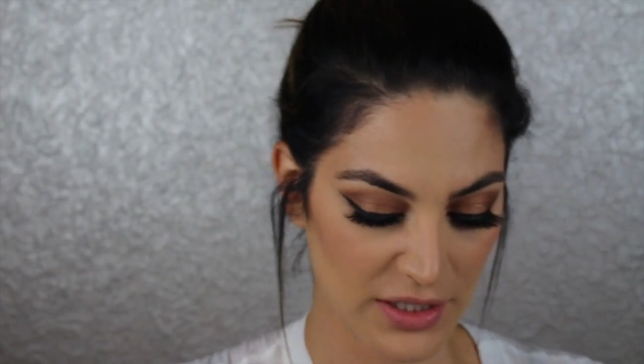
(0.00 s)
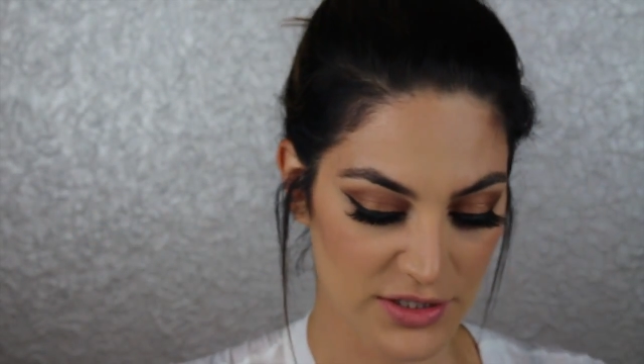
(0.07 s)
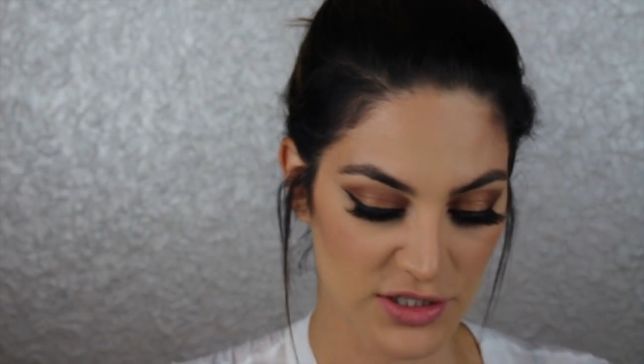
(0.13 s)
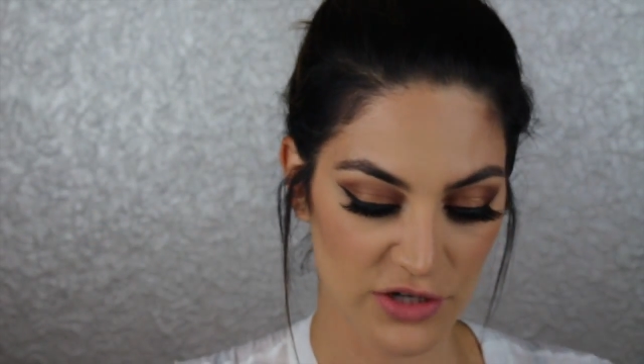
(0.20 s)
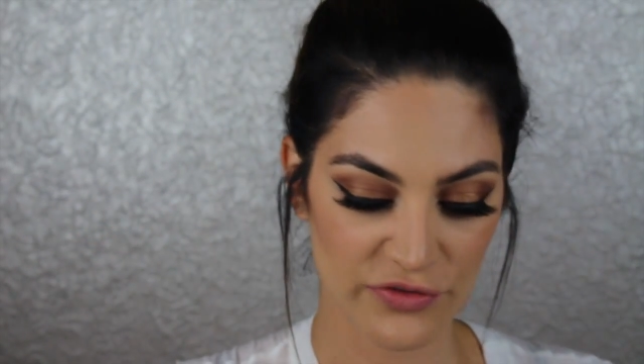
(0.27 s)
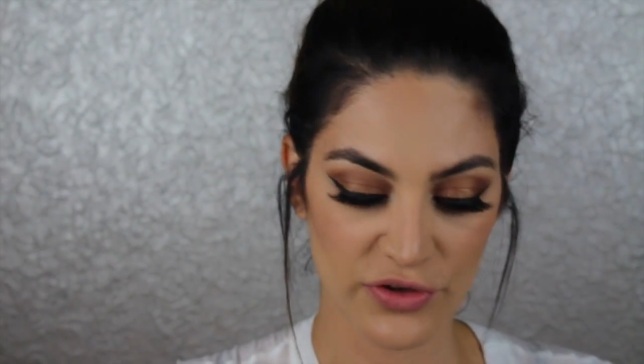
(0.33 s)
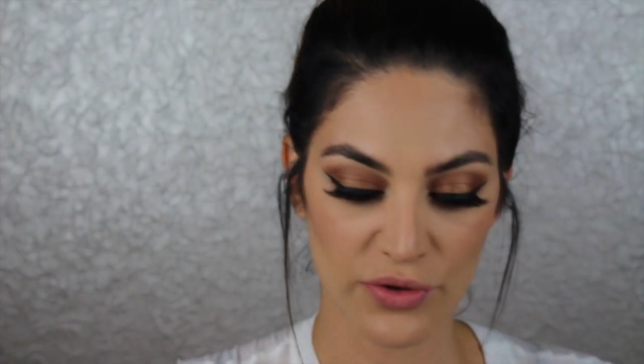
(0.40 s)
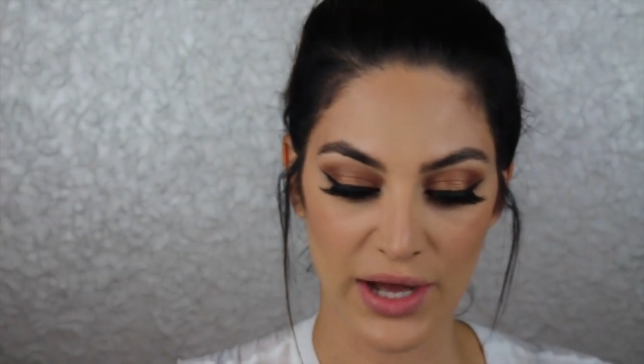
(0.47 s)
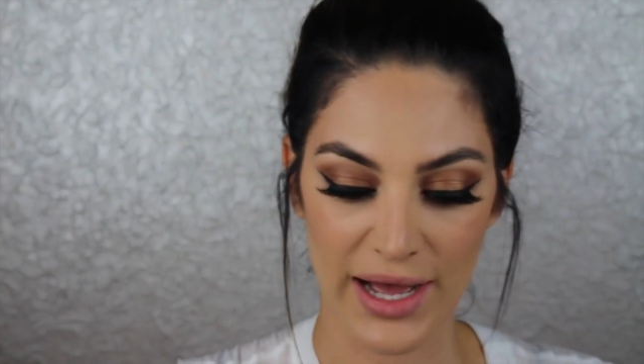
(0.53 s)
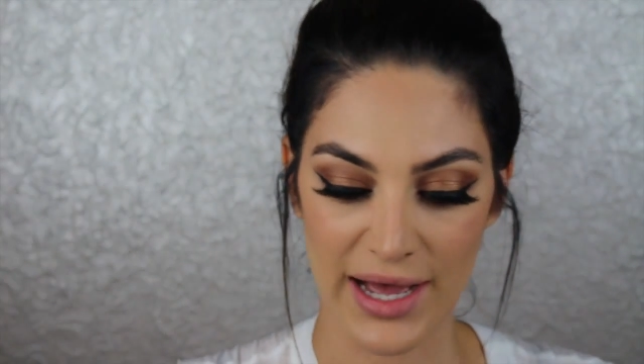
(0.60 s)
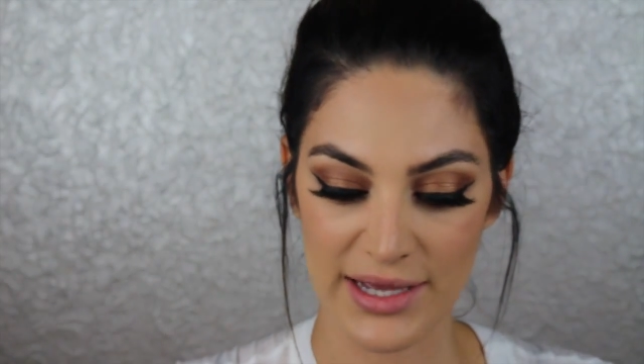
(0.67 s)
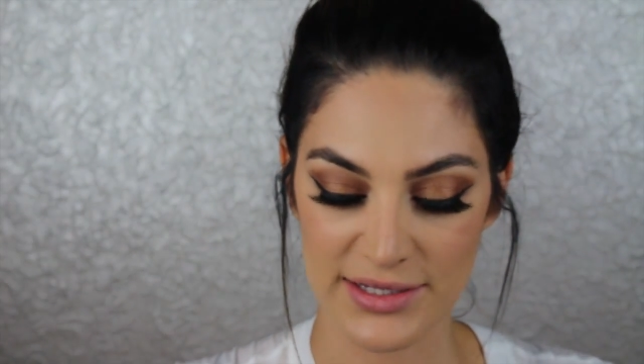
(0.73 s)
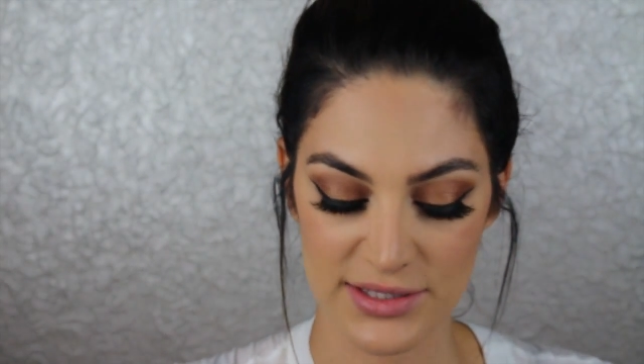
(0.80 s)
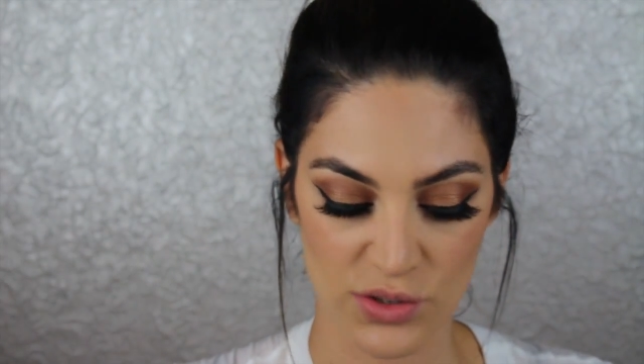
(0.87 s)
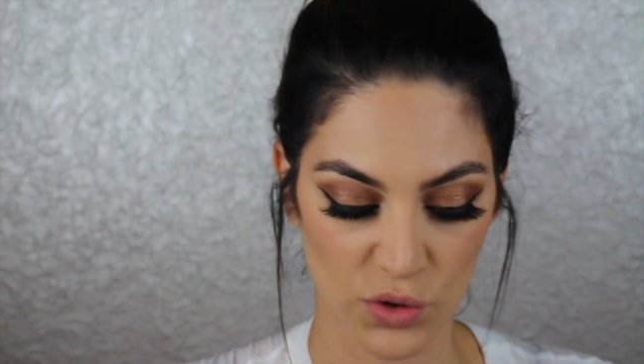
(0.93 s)
So if you
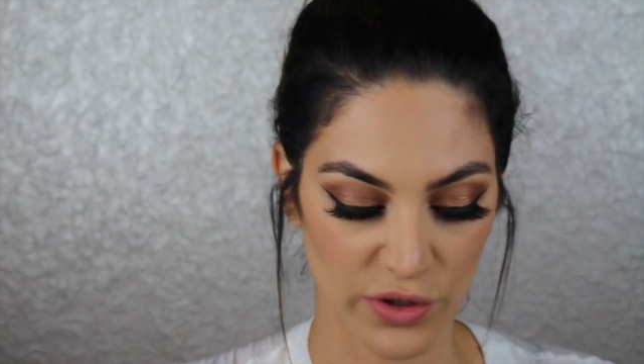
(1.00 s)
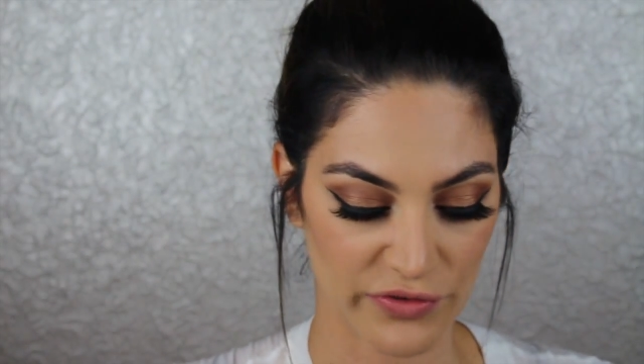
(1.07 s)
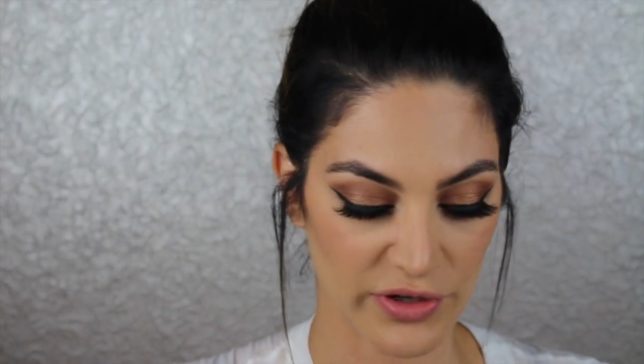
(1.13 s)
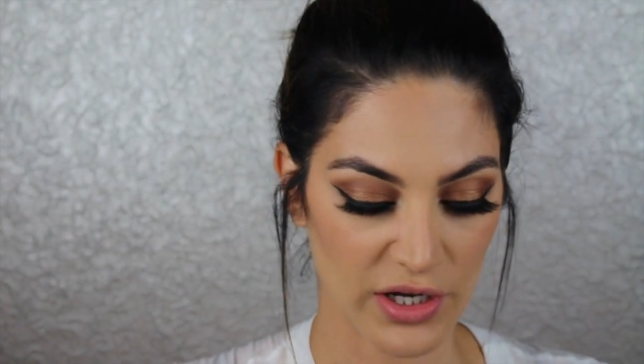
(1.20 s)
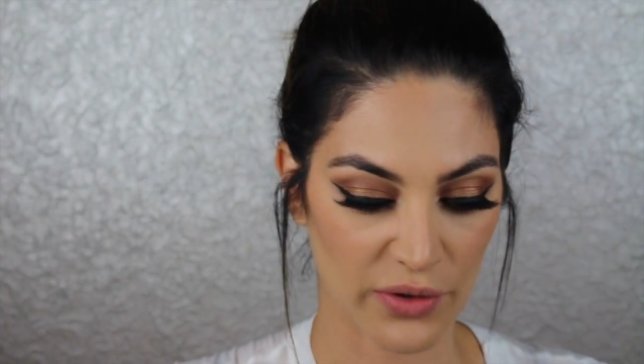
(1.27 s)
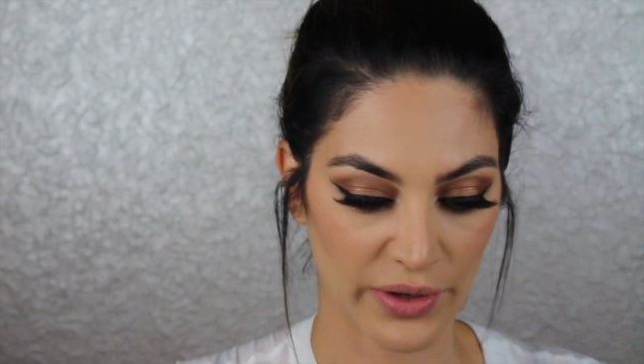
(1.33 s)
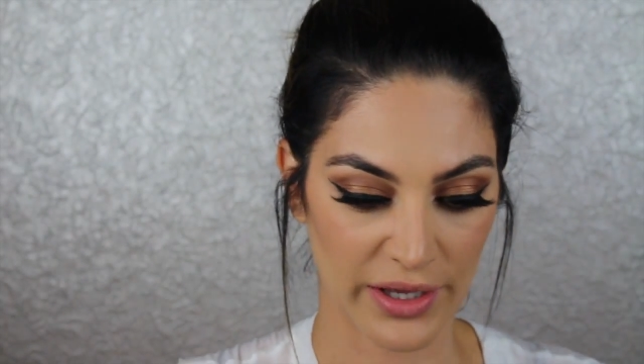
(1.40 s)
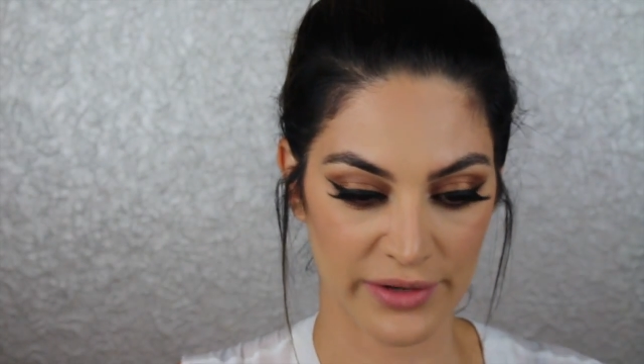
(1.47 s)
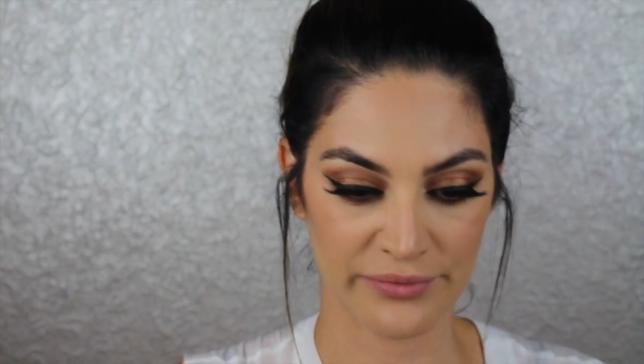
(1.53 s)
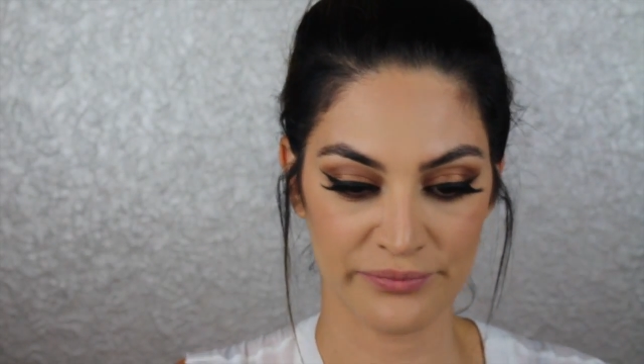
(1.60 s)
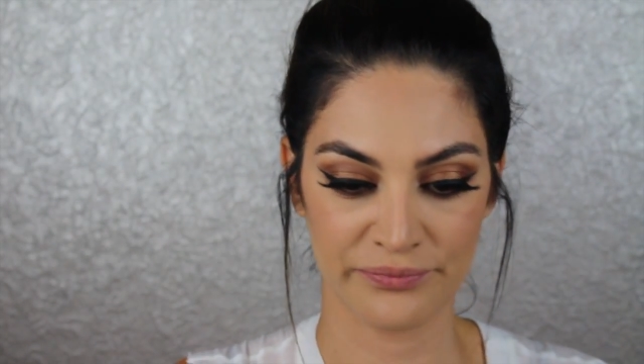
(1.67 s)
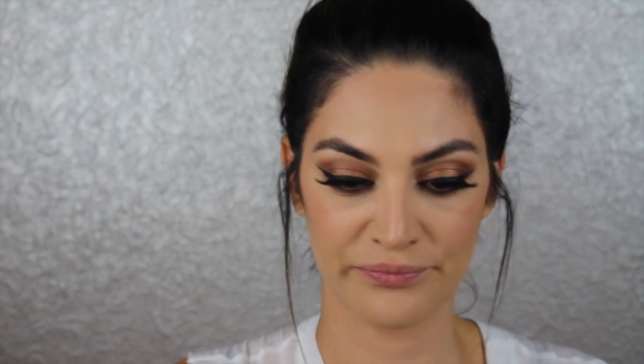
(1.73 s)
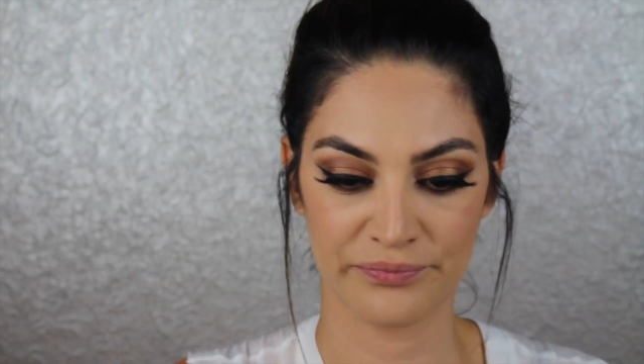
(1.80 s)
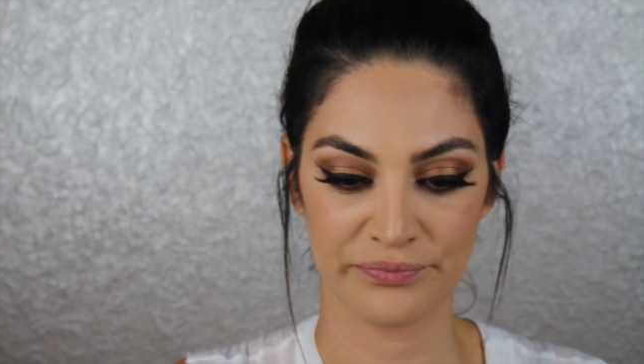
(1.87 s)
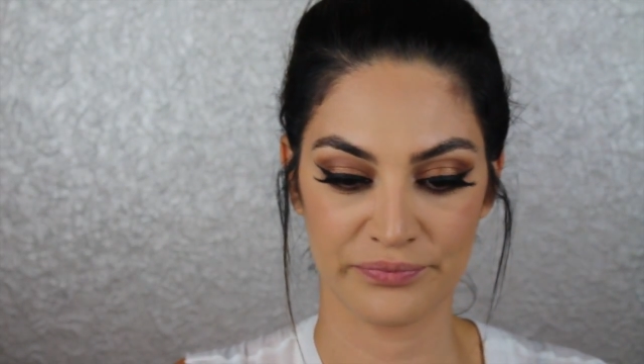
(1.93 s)
ask, or if you go in,